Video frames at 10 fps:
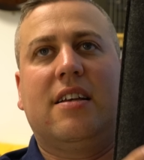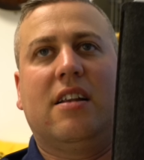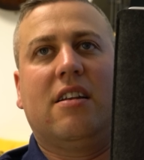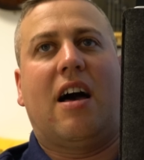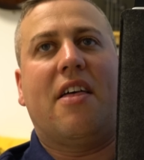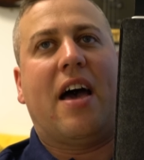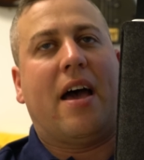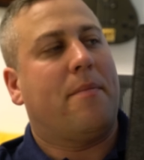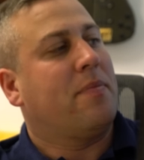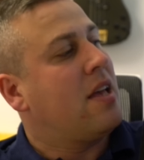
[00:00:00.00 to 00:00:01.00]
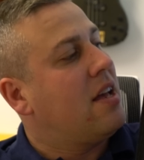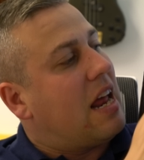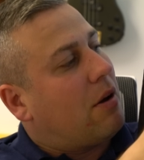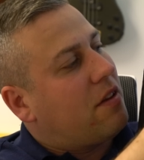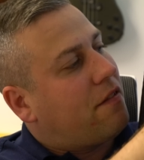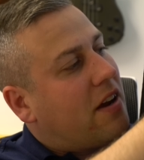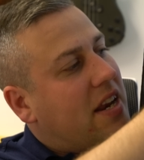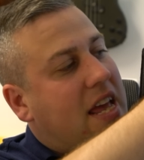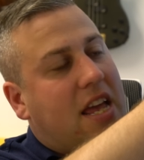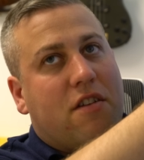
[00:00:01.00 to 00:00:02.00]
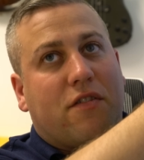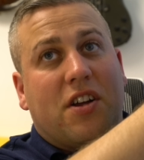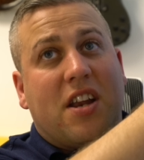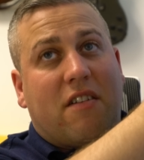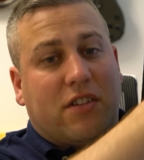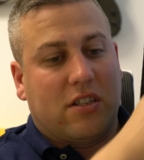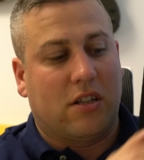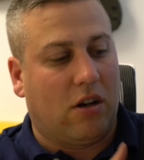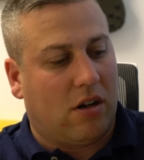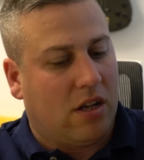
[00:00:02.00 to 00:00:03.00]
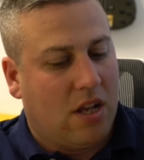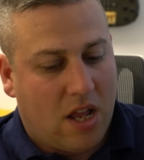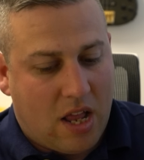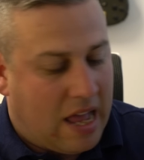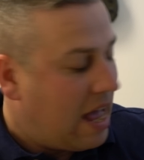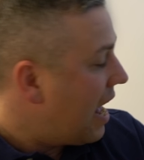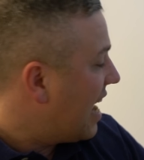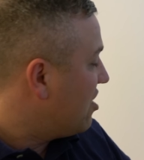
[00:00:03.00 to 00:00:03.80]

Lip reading: like that. Now, on the front here, you've got another slot. And